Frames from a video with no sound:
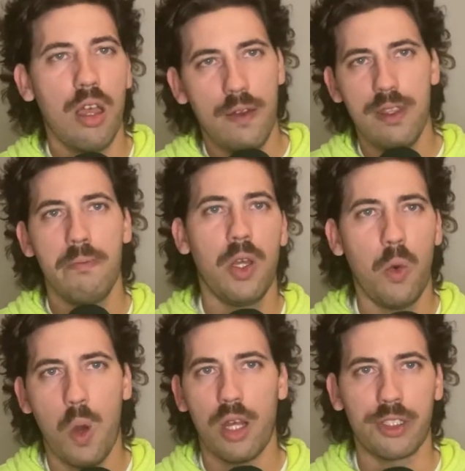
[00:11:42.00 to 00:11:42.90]
of the
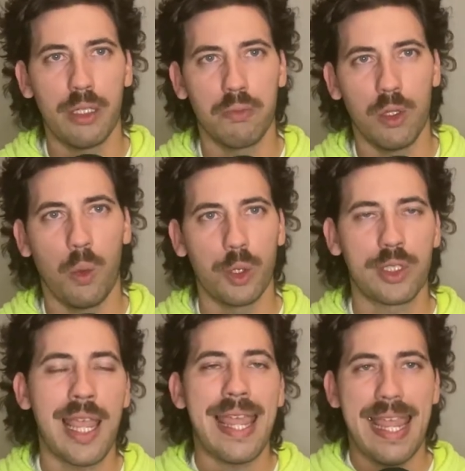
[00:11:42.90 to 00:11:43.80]
Milwaukee
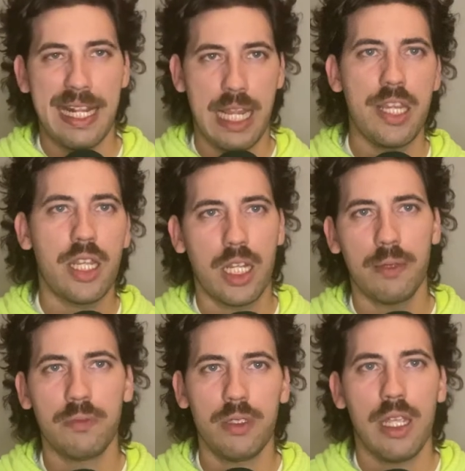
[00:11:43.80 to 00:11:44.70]
Brewers. And then you
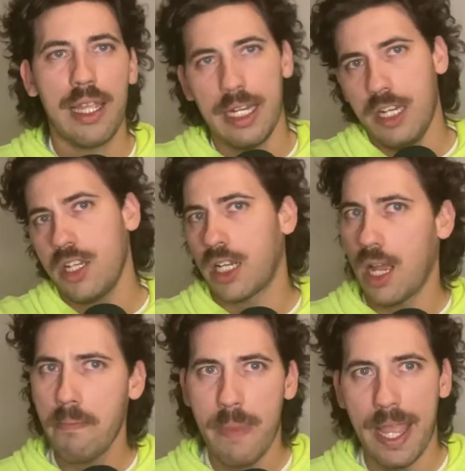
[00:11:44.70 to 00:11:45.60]

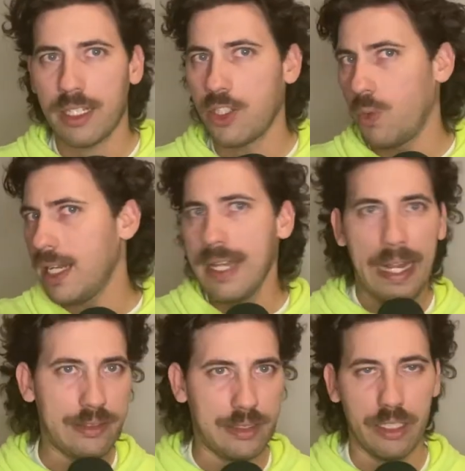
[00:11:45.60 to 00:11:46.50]
come back, you win
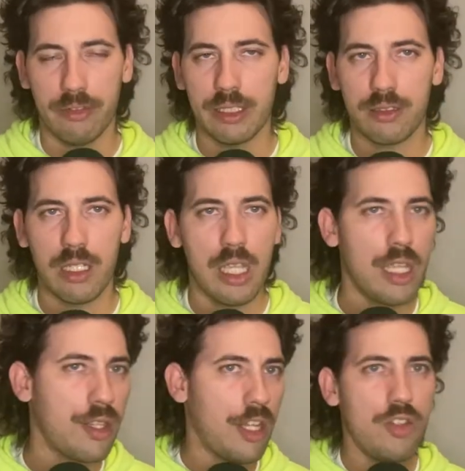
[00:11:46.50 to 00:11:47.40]
that series,
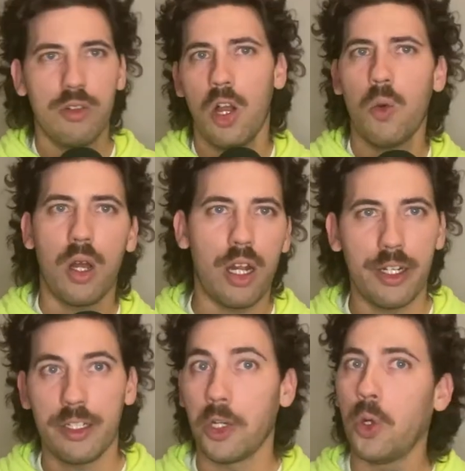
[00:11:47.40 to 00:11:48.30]
then you go on,
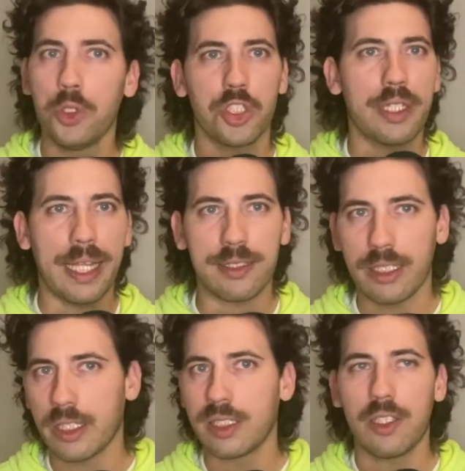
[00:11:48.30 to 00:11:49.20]
and who's your next
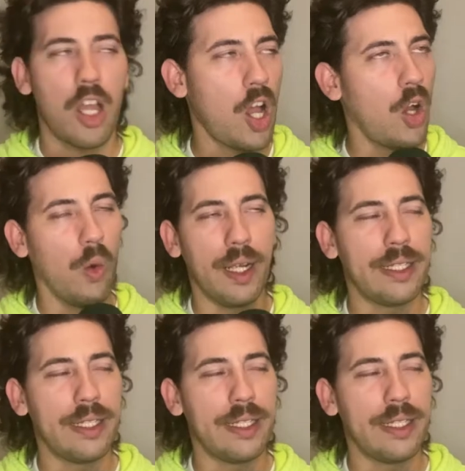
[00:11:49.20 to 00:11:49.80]
series? Oh,